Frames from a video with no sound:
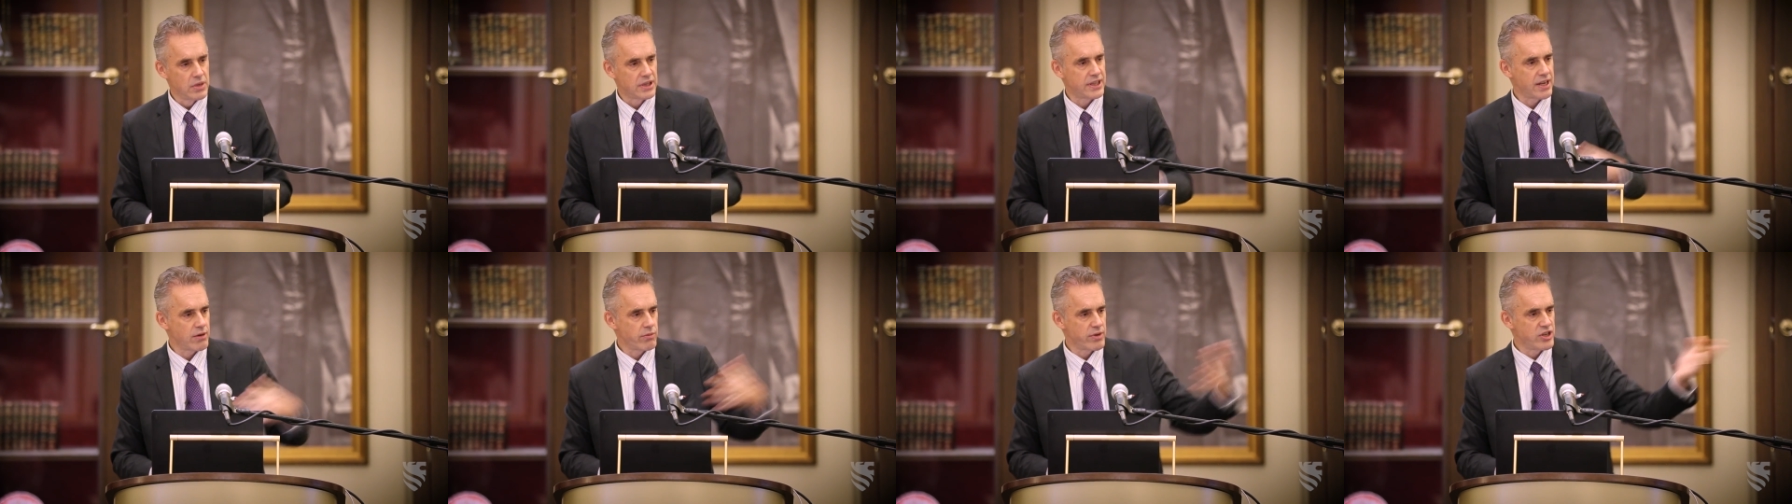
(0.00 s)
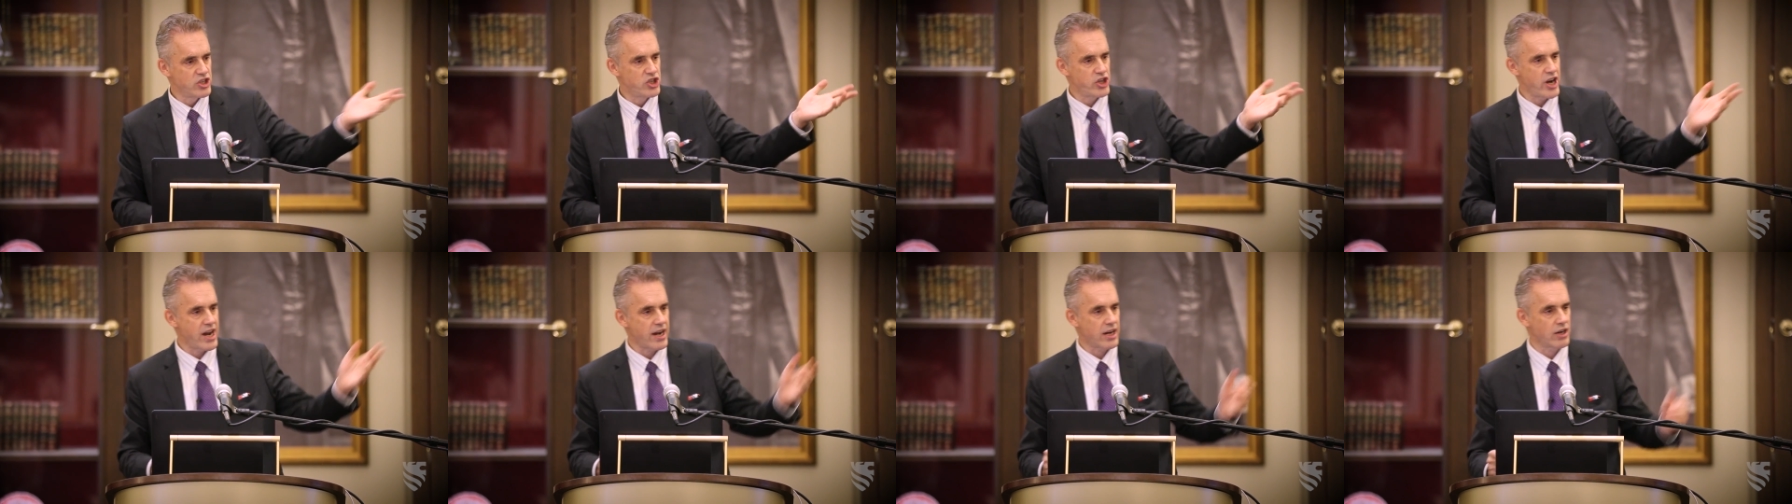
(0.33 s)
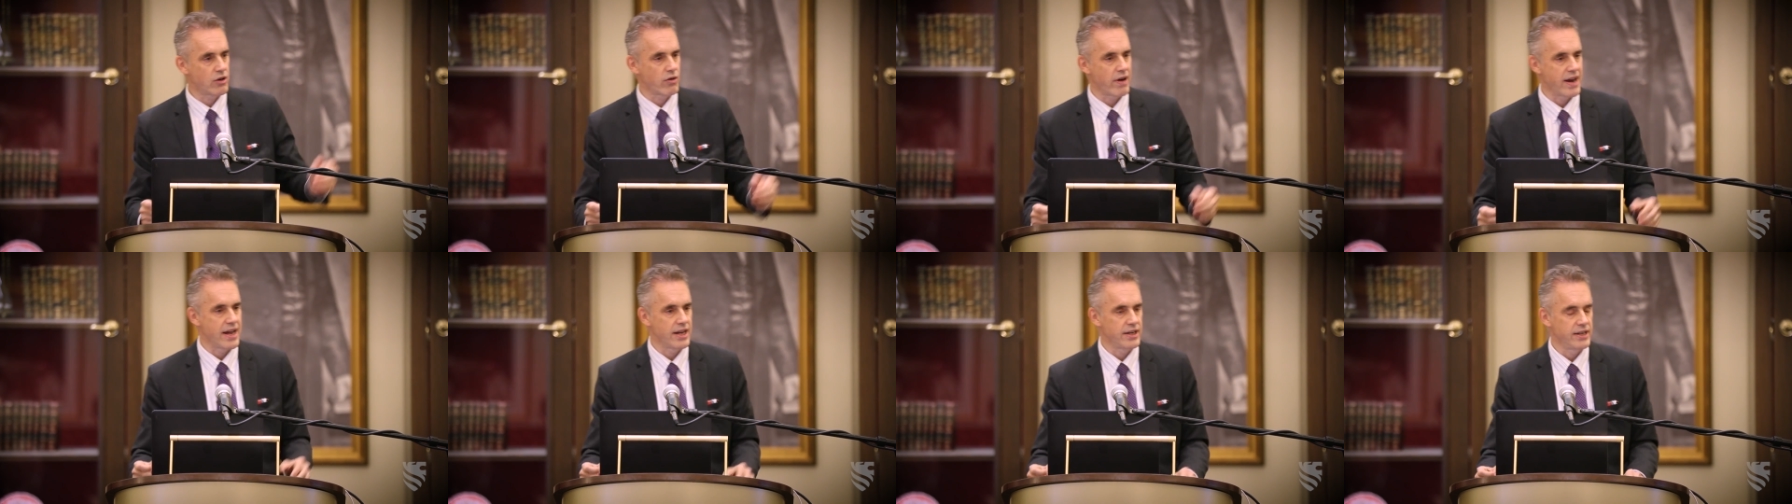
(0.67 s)
But they
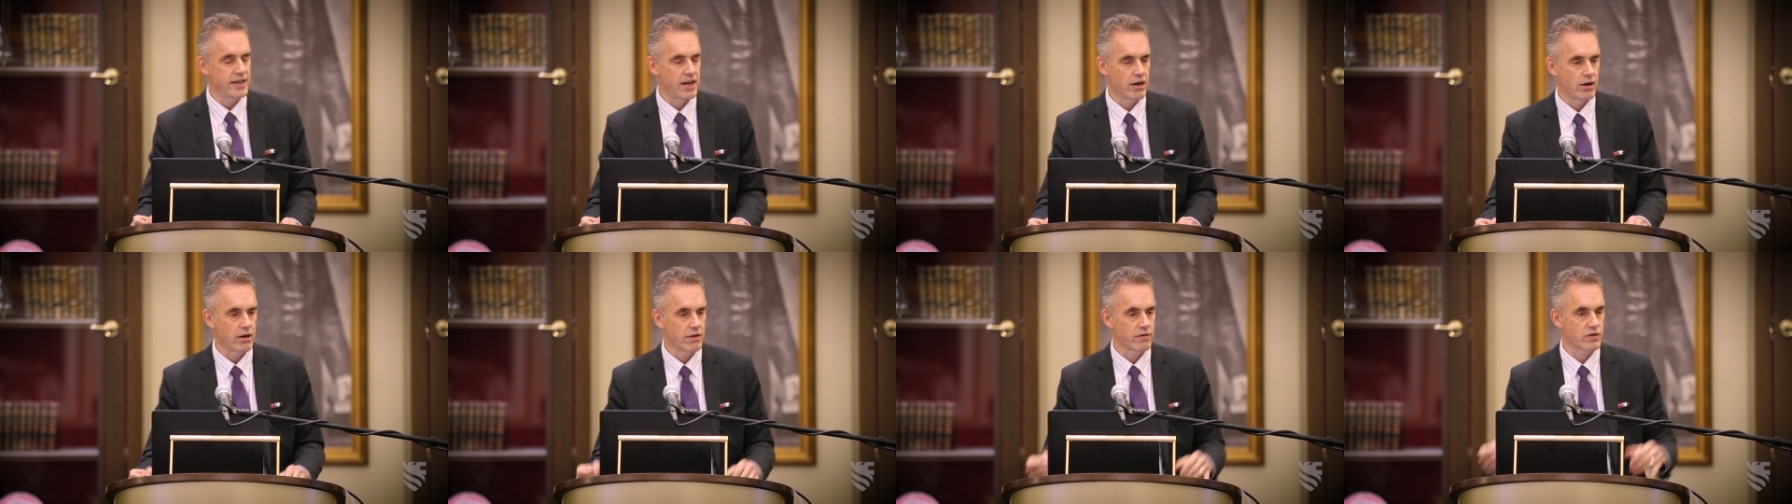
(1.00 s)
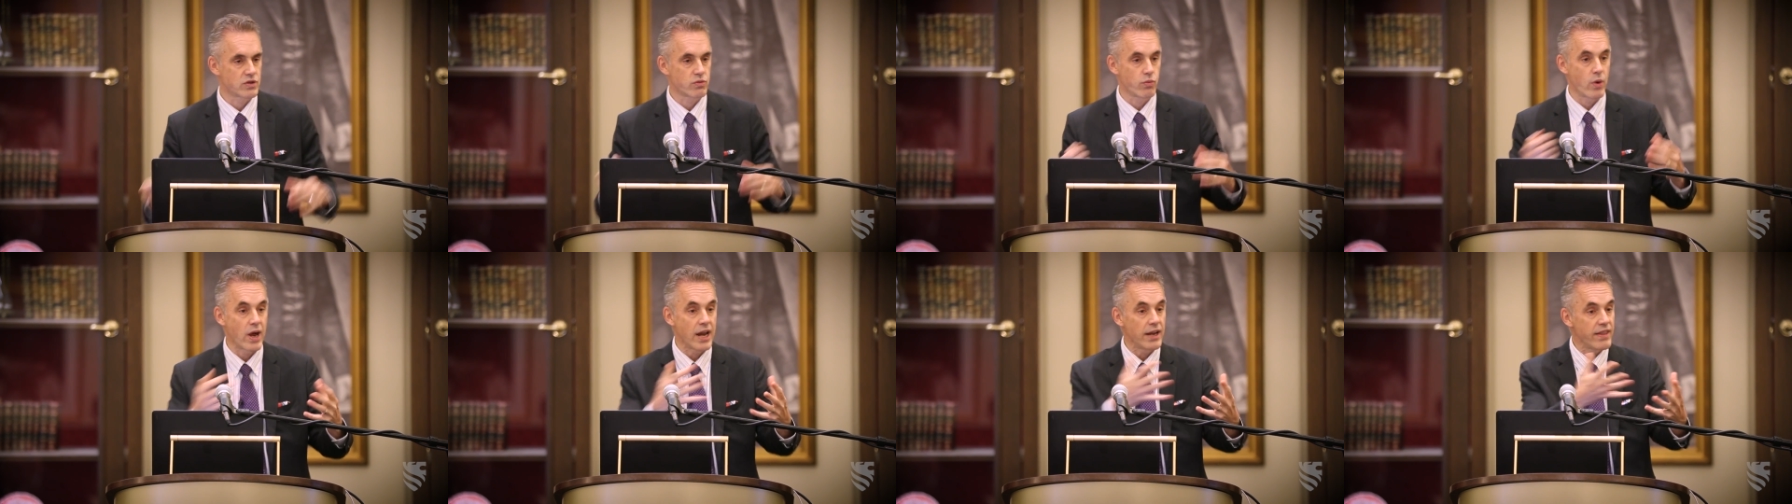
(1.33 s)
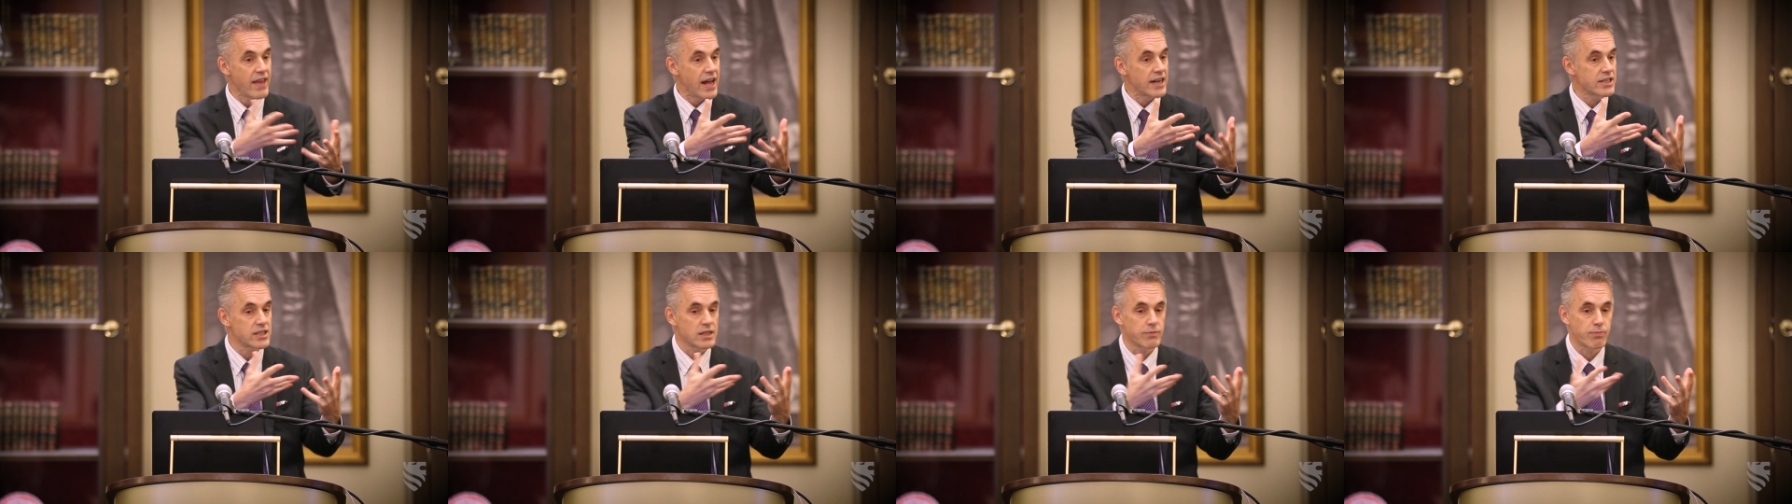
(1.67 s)
reject grand narratives.
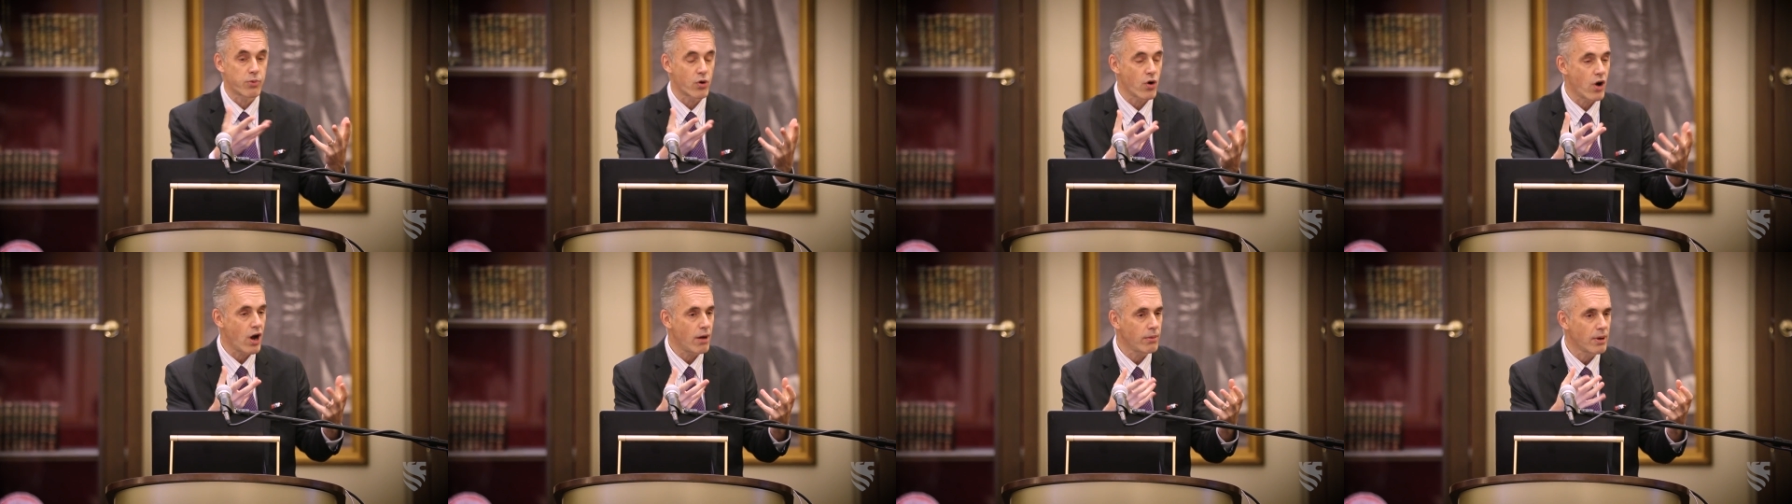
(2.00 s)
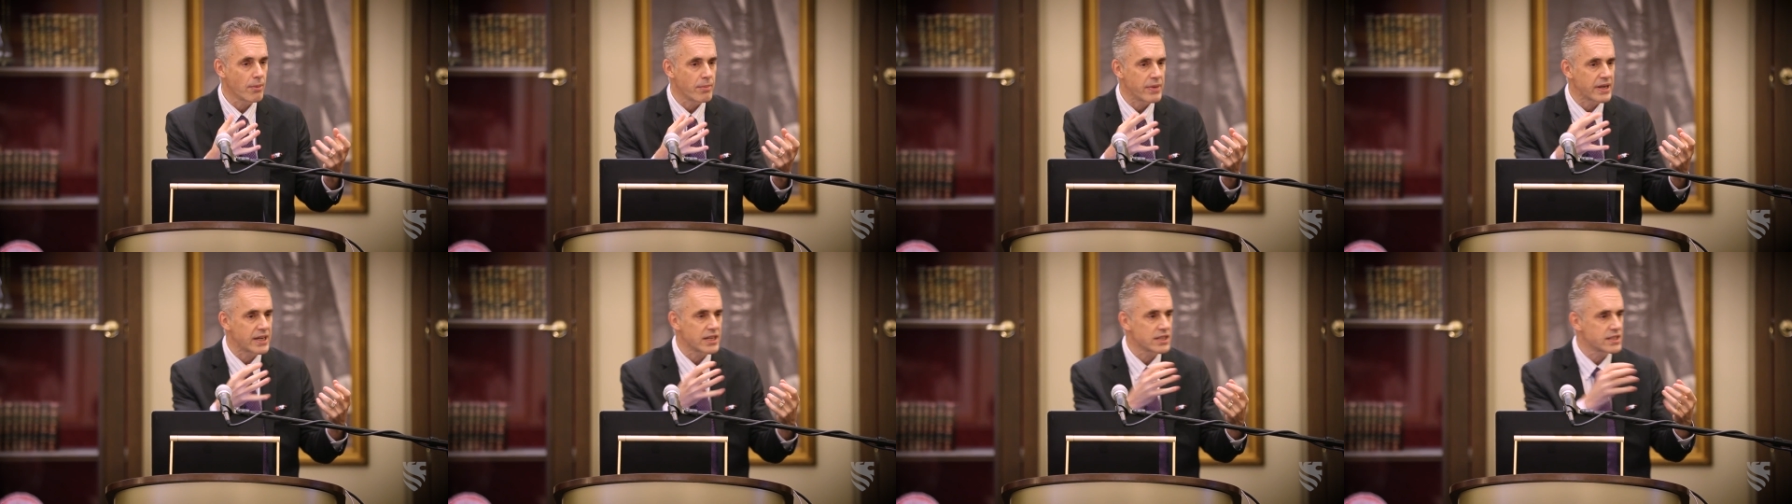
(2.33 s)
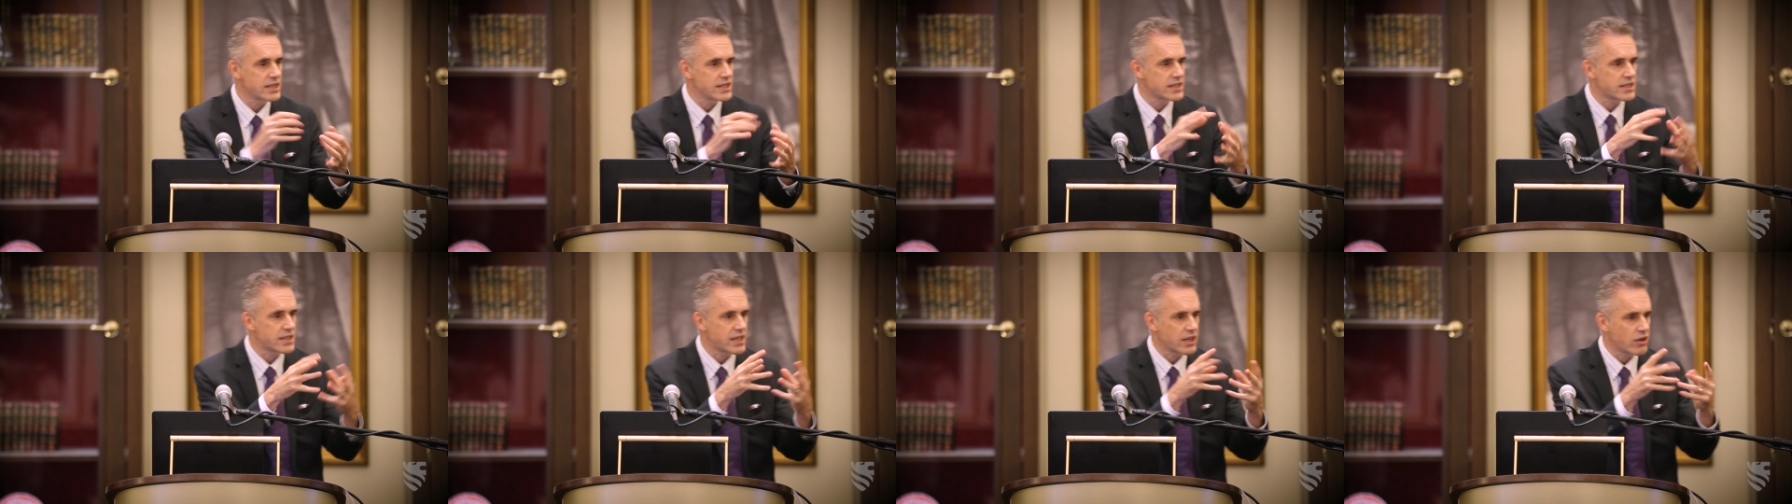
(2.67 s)
And that's a problem,
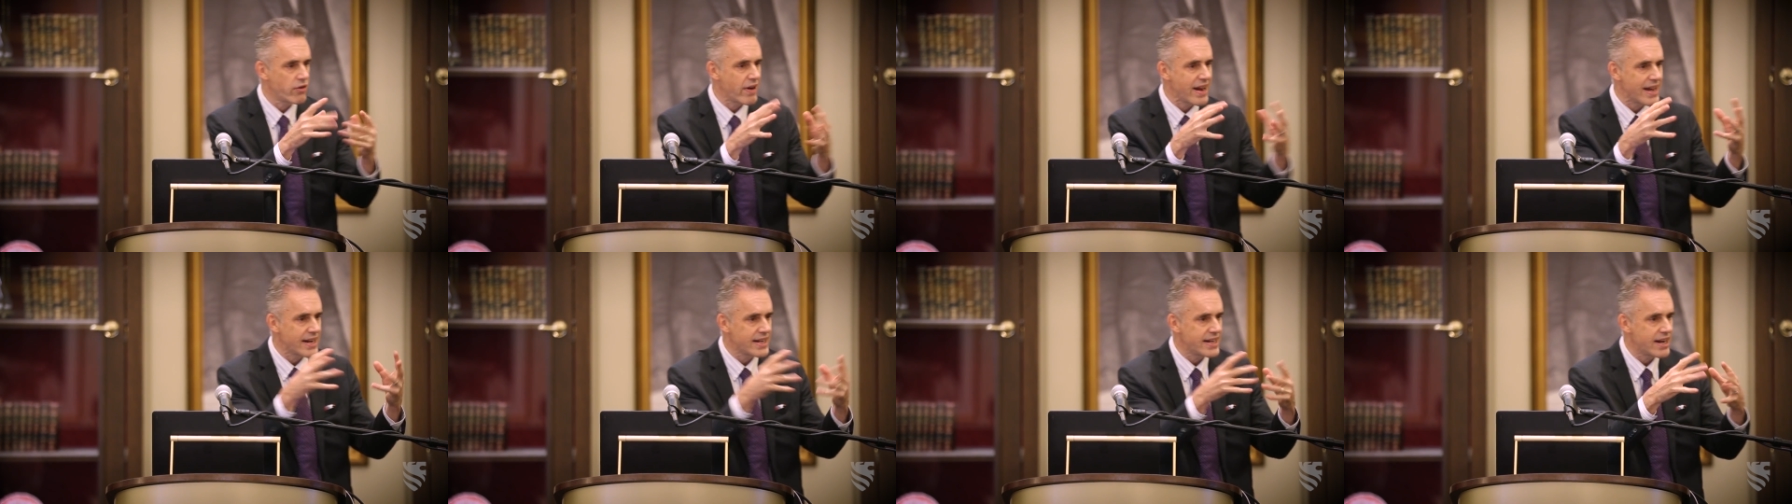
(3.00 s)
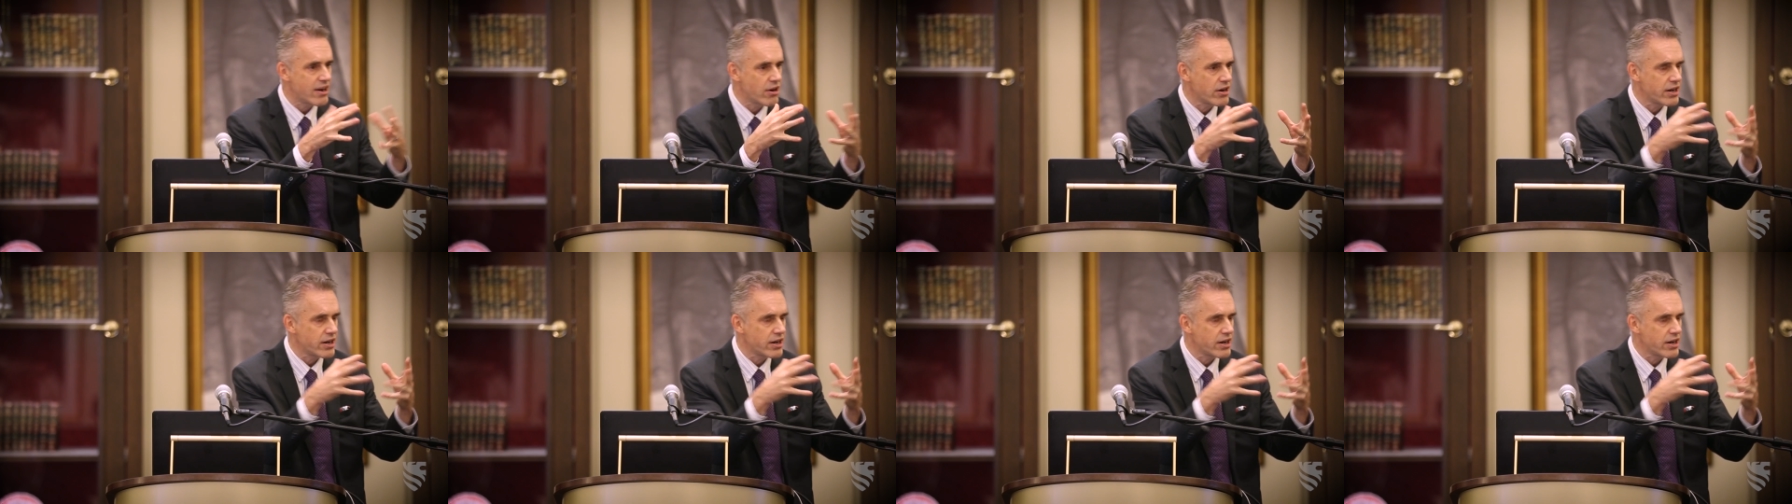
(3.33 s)
because it's the grand